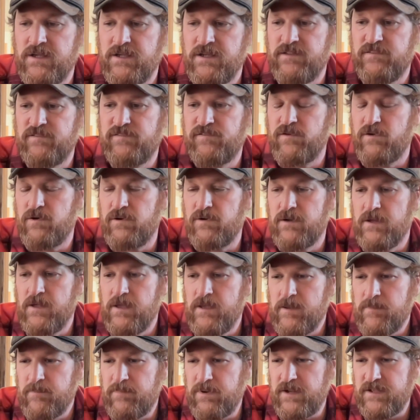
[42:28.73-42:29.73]
And so,
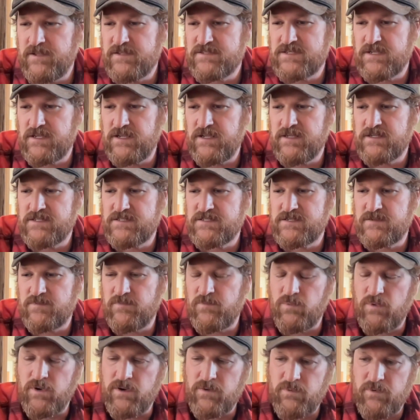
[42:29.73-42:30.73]
but it's
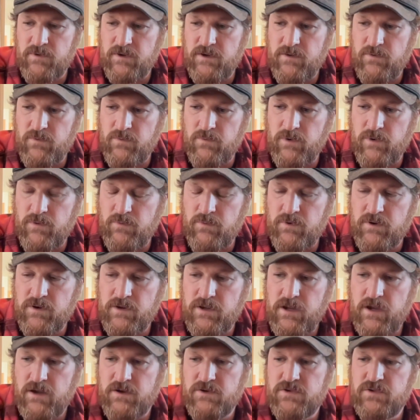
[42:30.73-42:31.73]
what
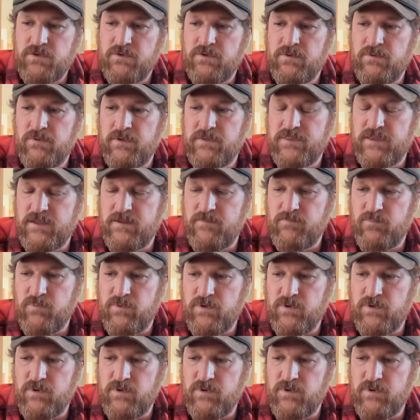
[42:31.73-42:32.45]
we are doing with it.